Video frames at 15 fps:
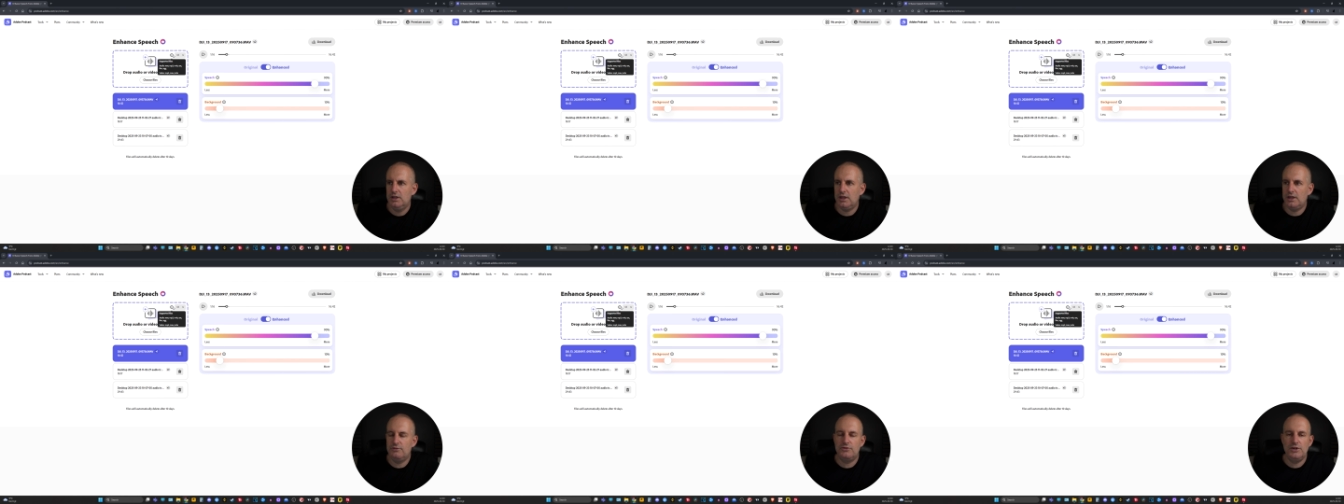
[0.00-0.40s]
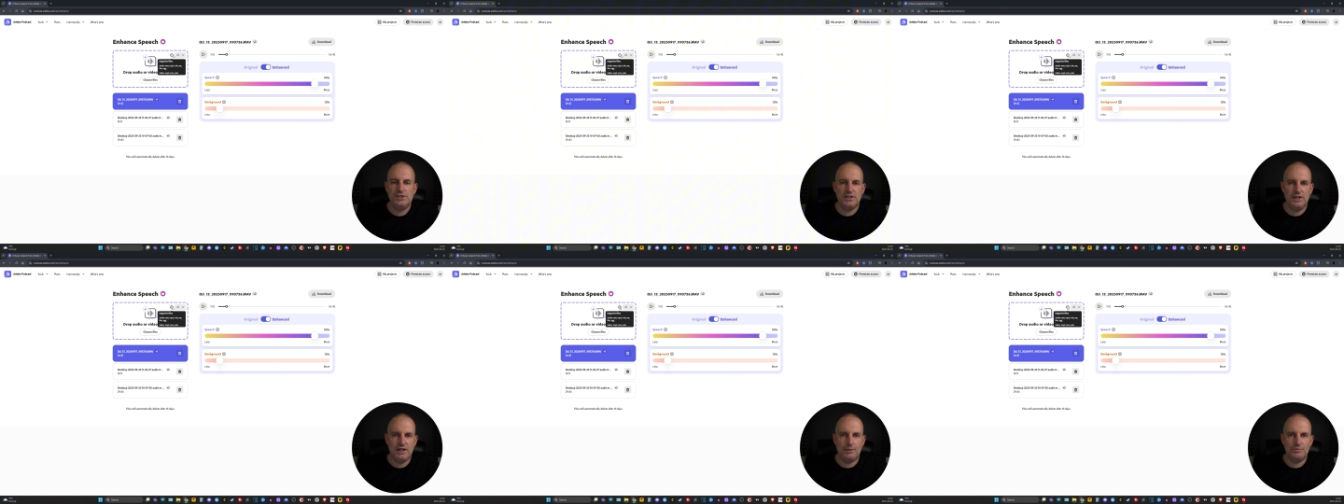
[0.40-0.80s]
They've
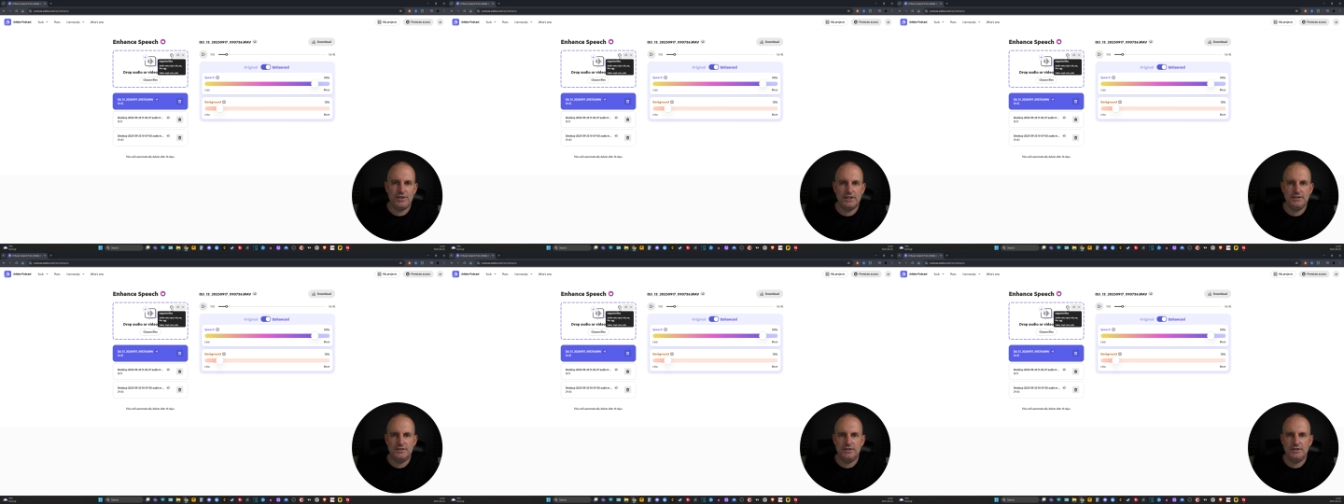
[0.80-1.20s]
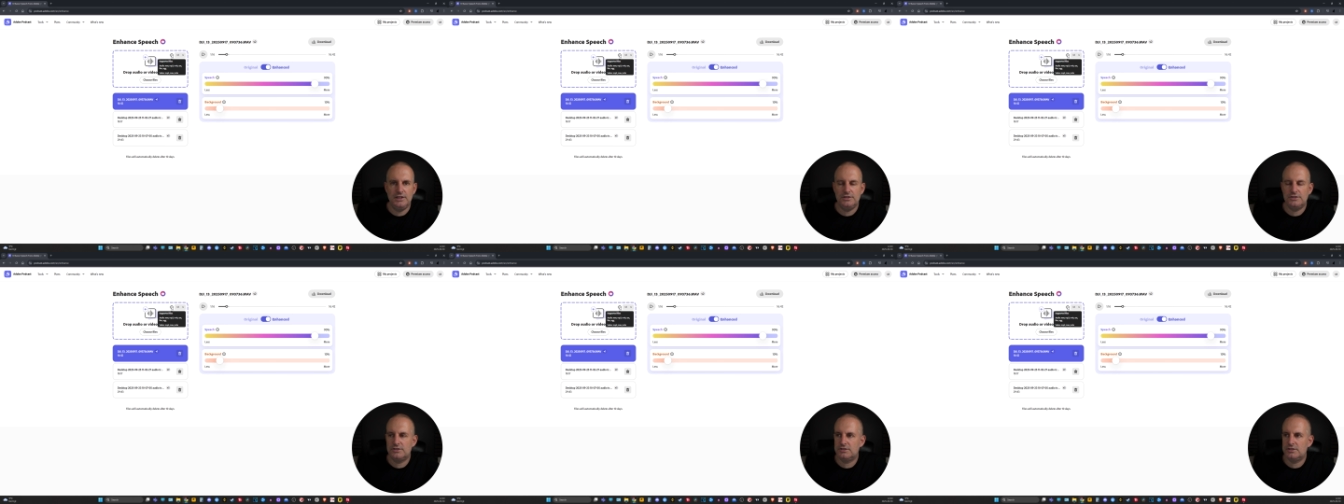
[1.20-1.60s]
recently updated
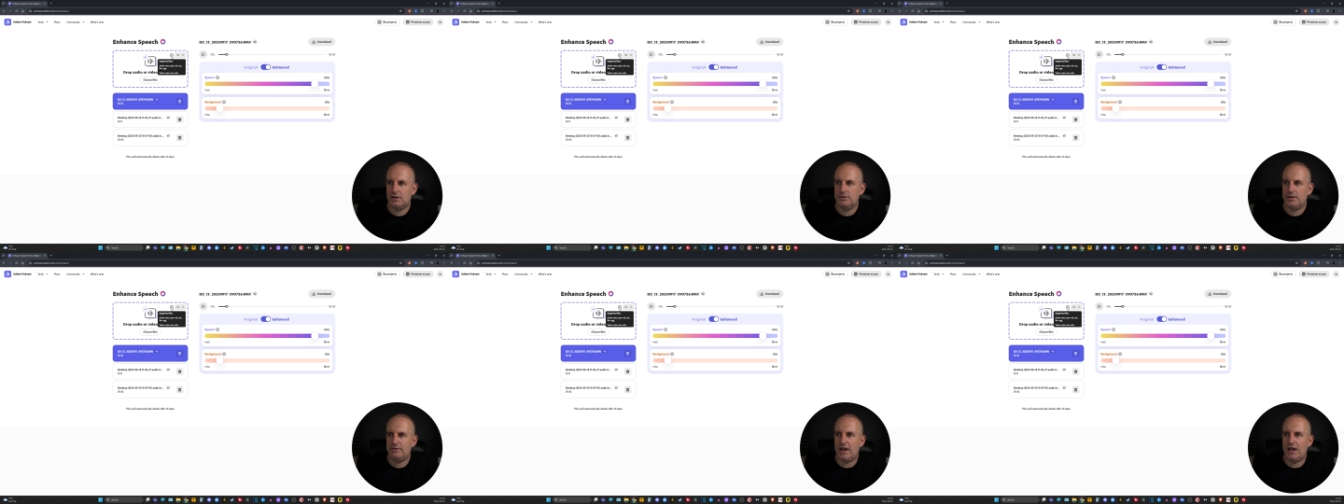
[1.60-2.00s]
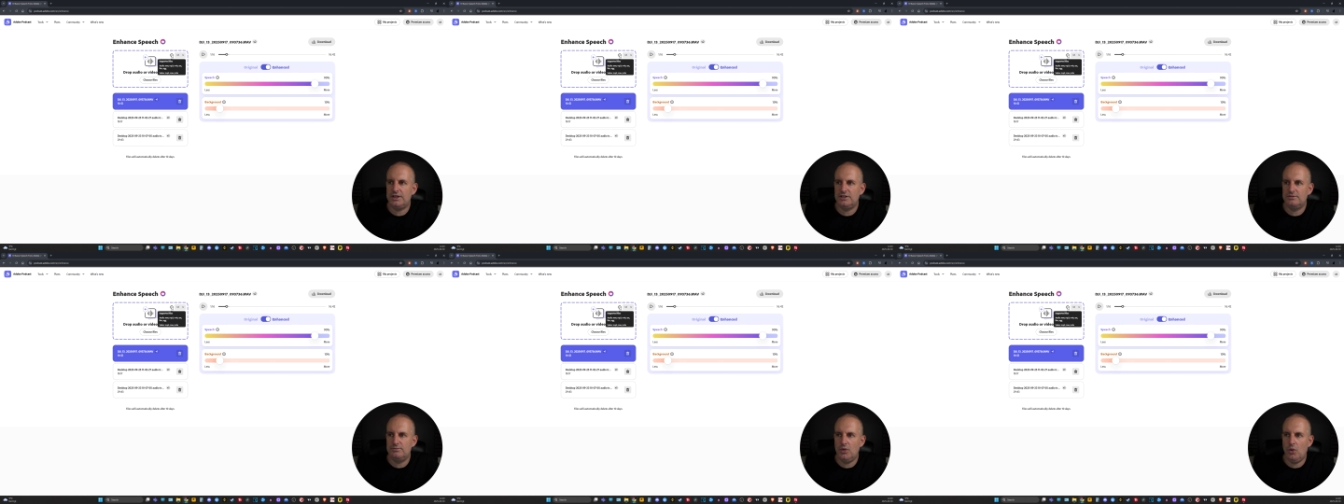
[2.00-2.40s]
this, so they've
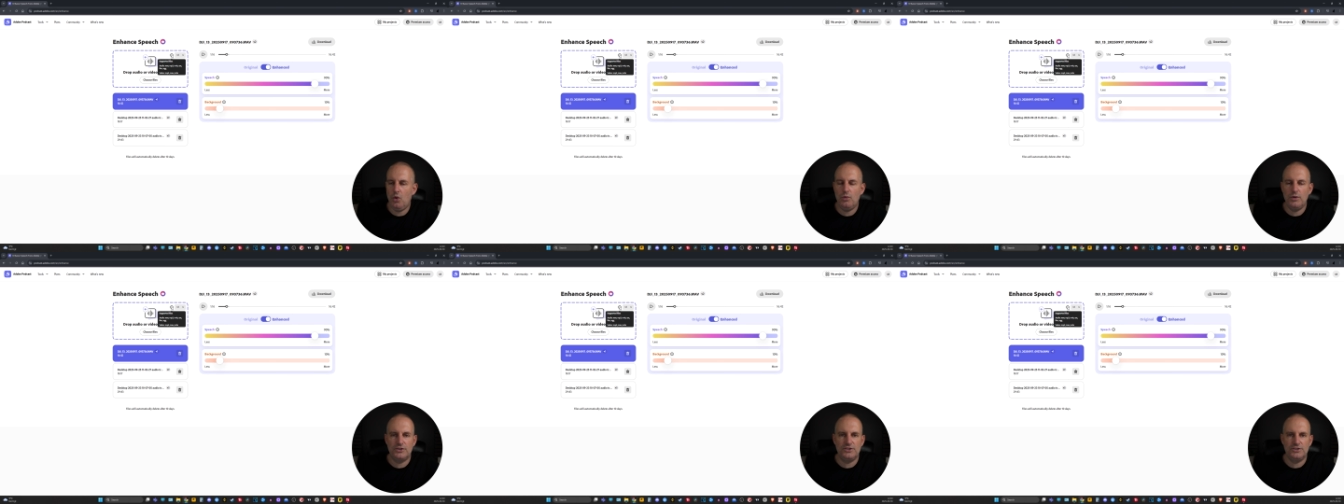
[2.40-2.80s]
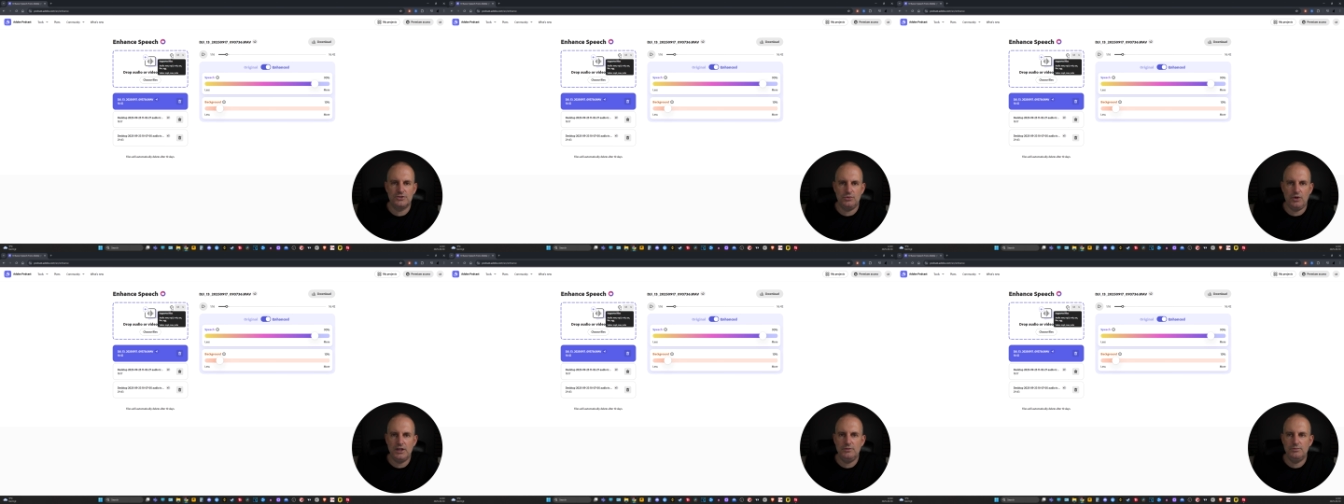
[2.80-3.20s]
added more, which is
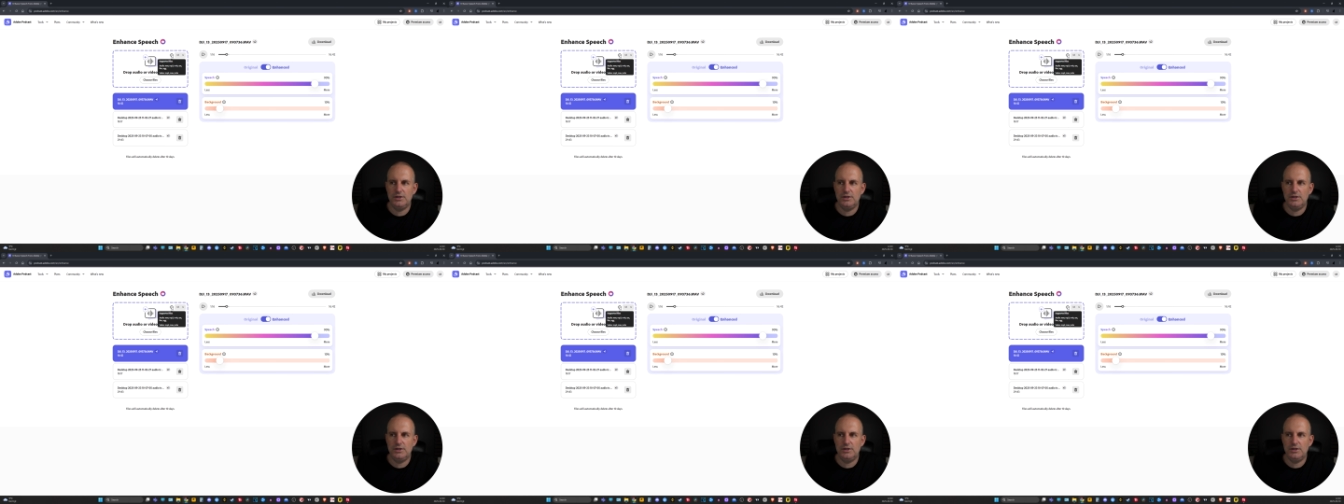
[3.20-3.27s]
great,